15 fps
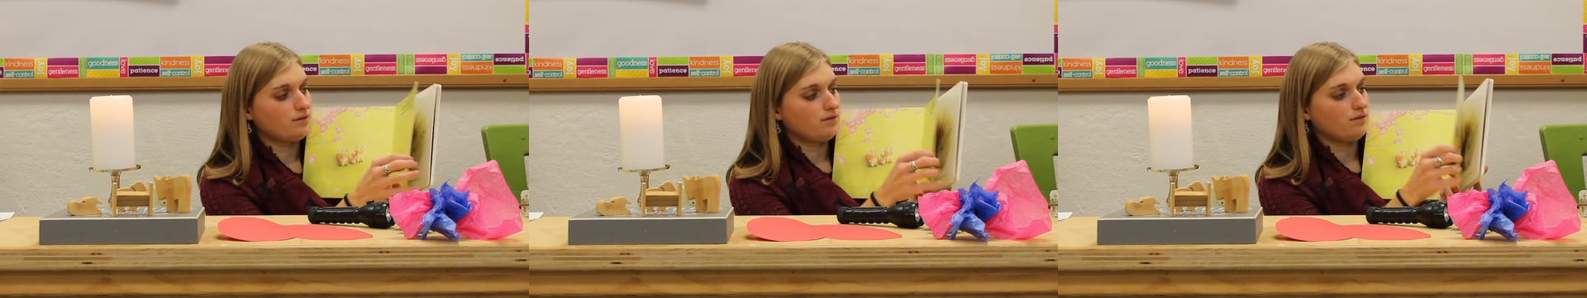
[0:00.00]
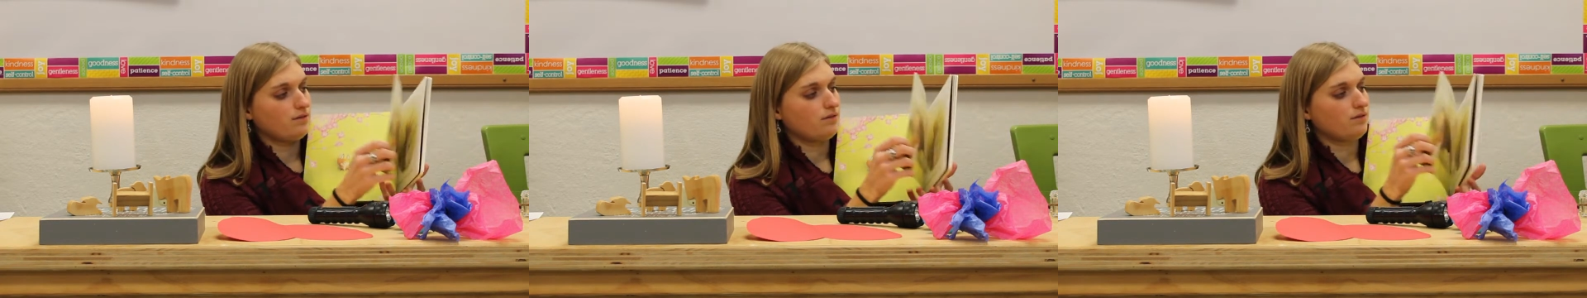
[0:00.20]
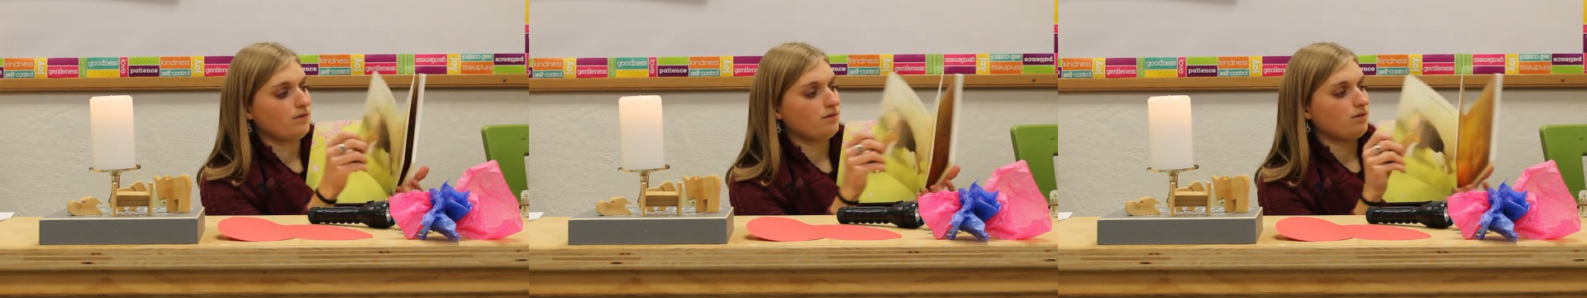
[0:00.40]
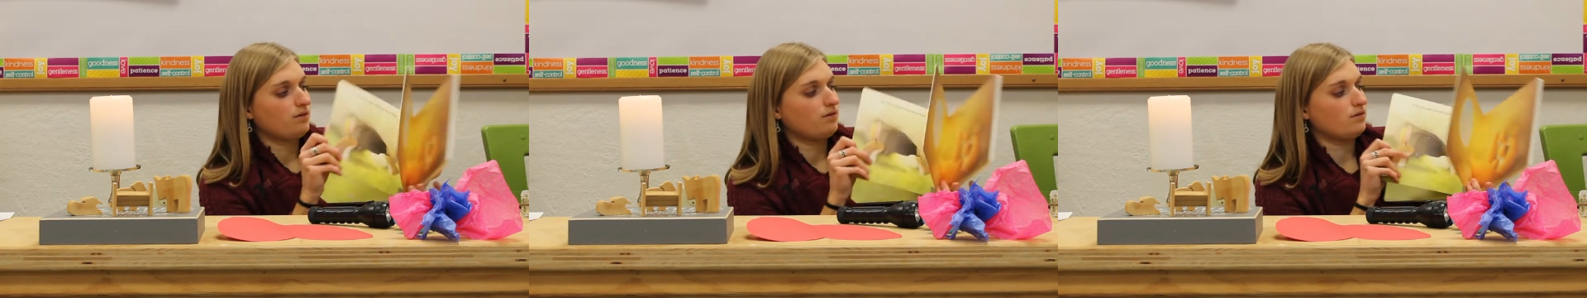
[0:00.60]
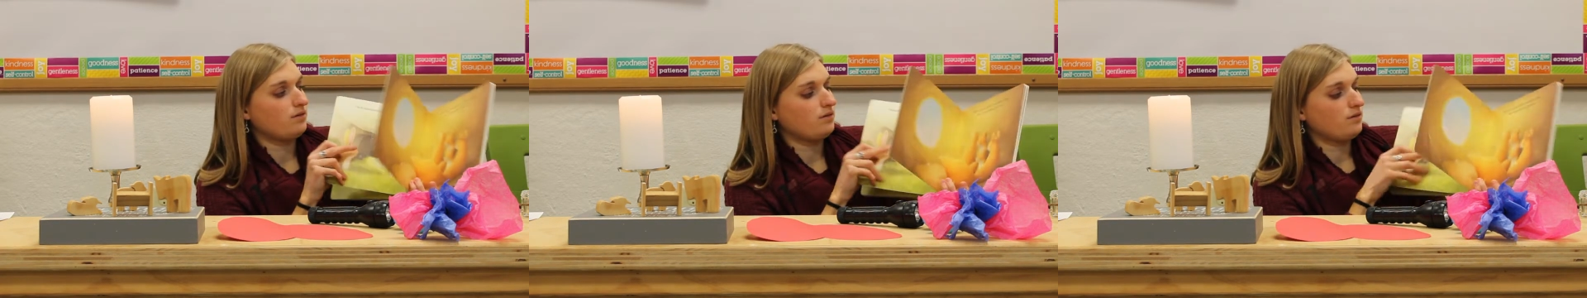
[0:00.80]

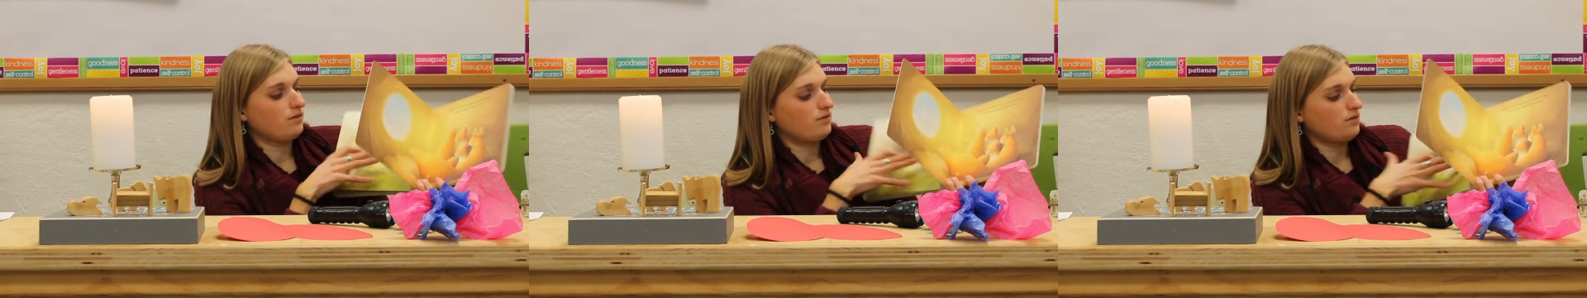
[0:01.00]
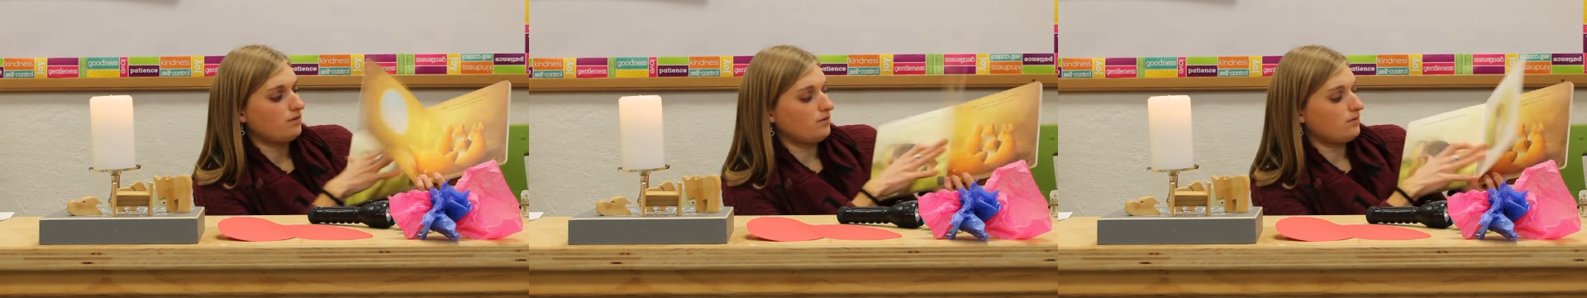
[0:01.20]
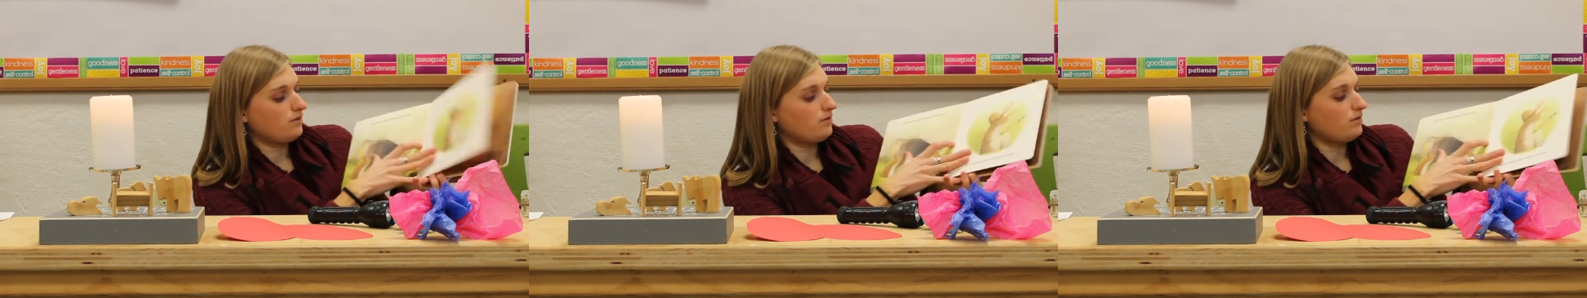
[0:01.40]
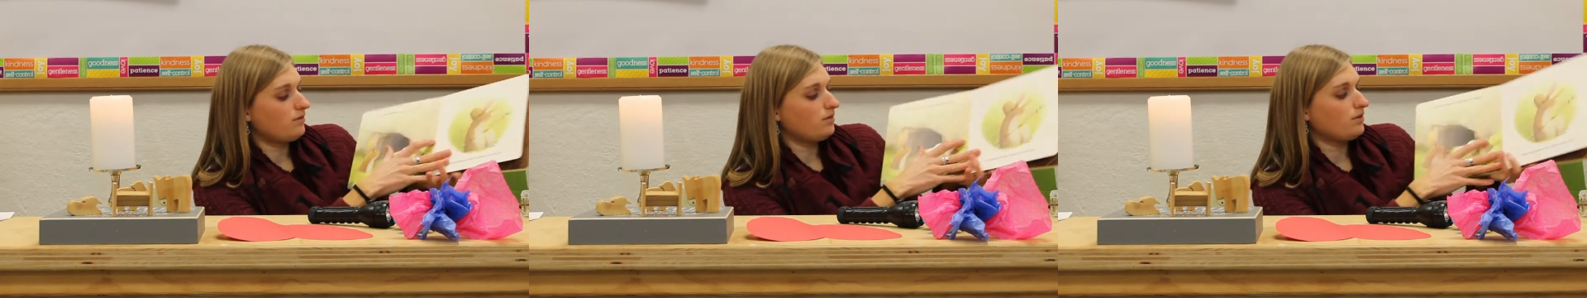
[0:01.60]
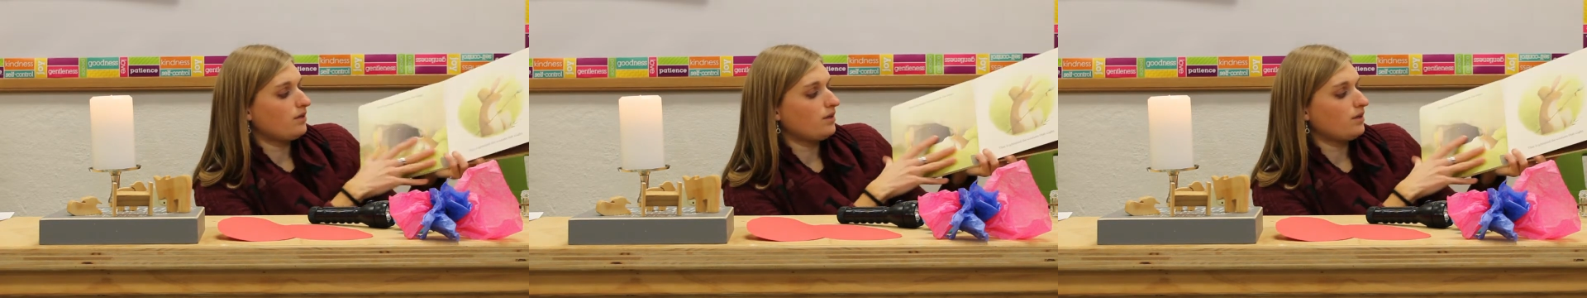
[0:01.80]
[no speech]